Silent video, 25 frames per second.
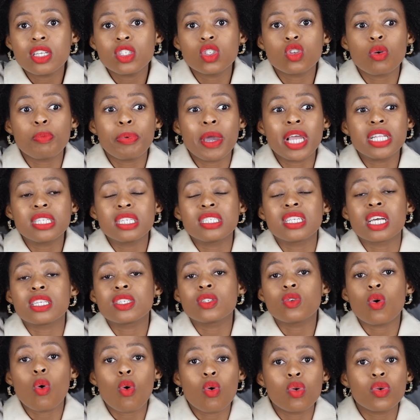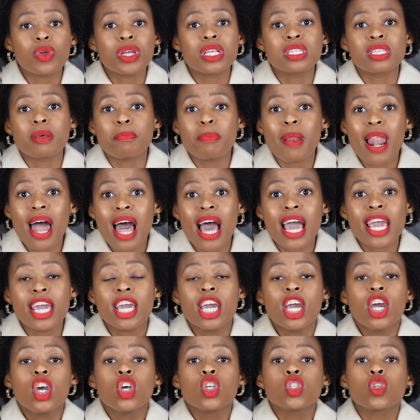So patent doesn't always apply.
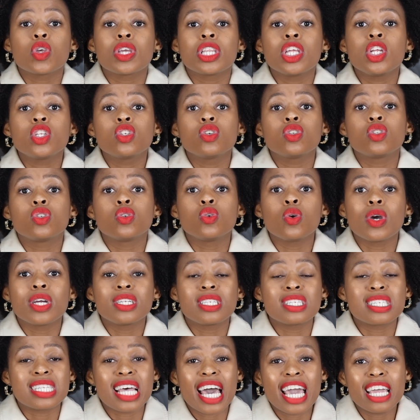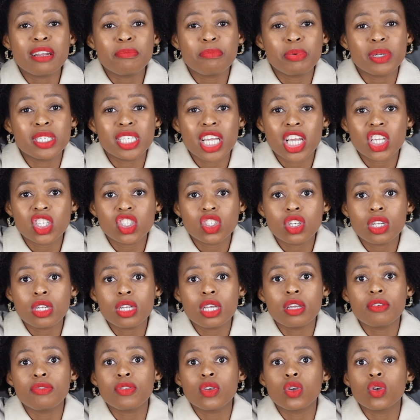So you need to do a design
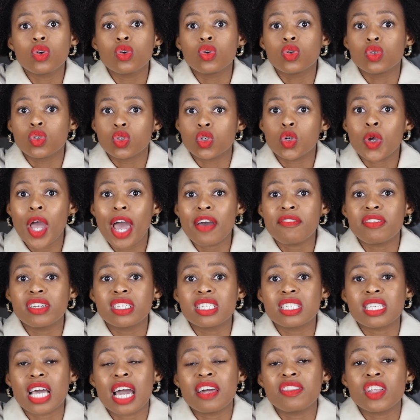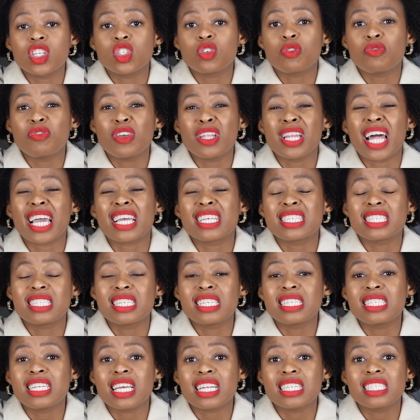protection if you do have a design that you feel like is
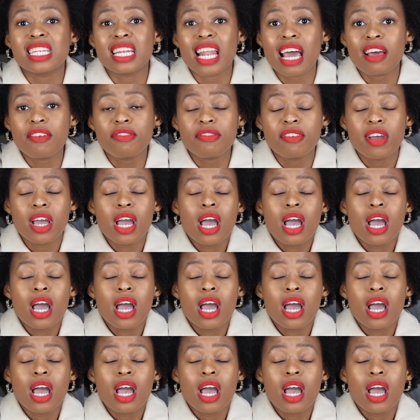distinct enough.